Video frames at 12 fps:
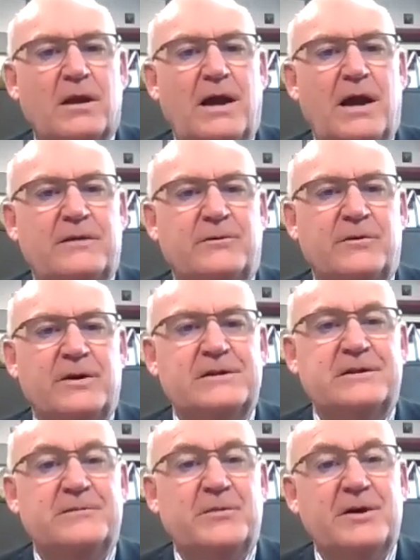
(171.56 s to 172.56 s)
And the
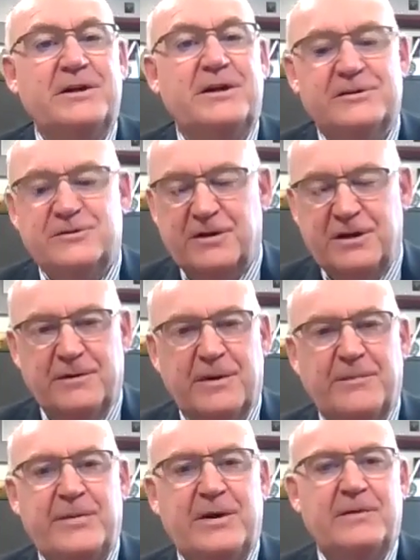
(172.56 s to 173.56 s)
reason the billionaire is going to come
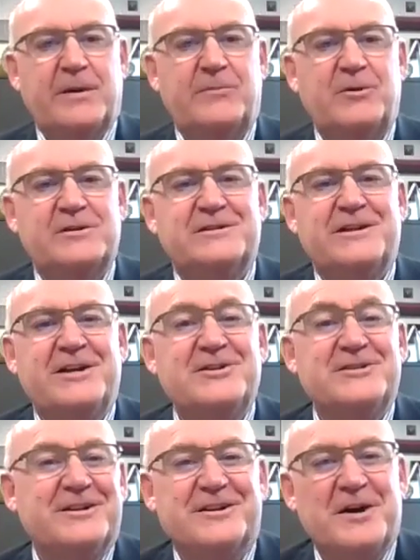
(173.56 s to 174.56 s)
up here in my
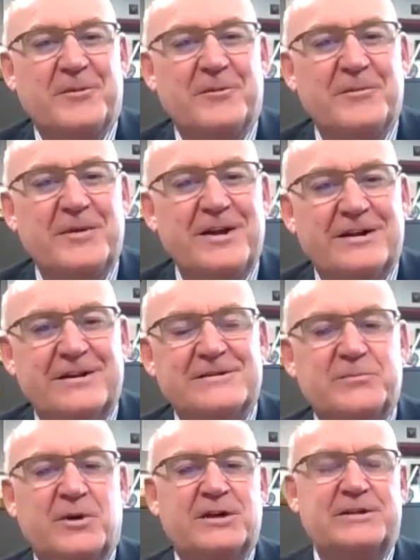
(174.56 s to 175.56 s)
presentation in a couple of minutes.
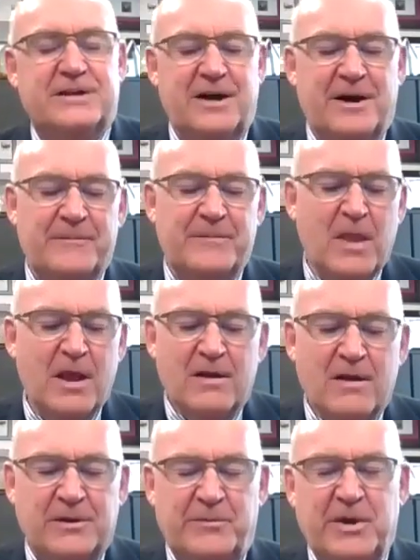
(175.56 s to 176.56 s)
But the
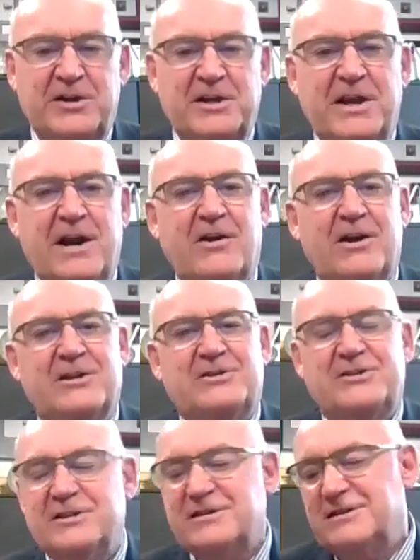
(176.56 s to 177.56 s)
billionaire is
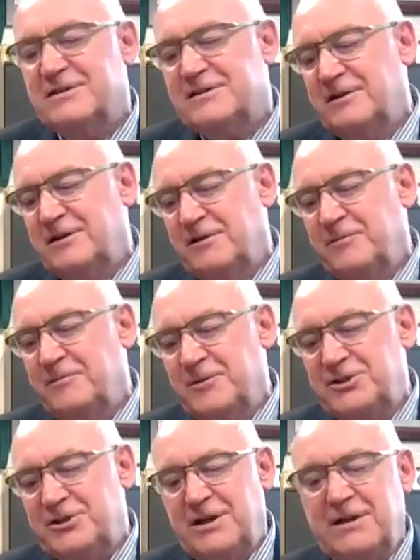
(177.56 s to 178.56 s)
just this little
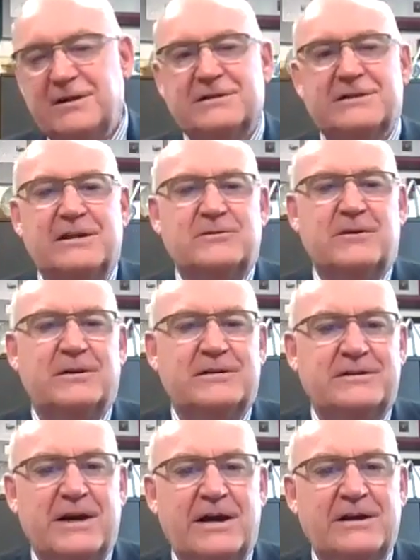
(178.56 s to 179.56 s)
machine that sits on a
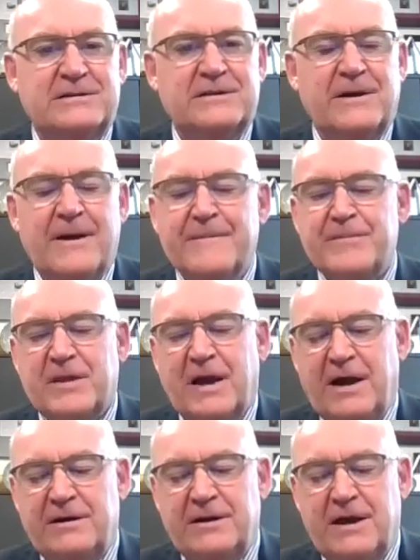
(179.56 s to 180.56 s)
desk,
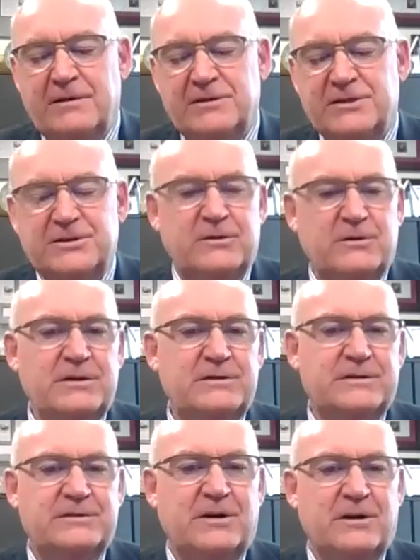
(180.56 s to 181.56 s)
and
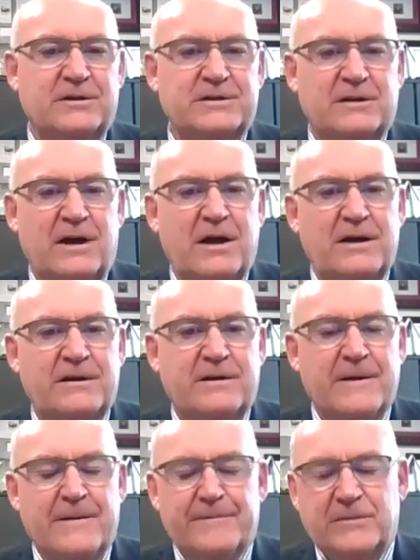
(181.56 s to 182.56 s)
students, adults alike,
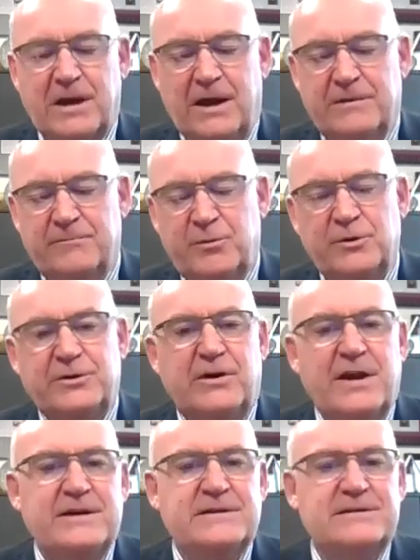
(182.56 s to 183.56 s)
can put their
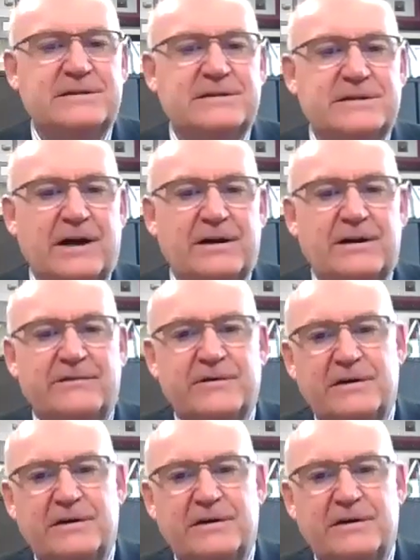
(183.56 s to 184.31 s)
hands inside of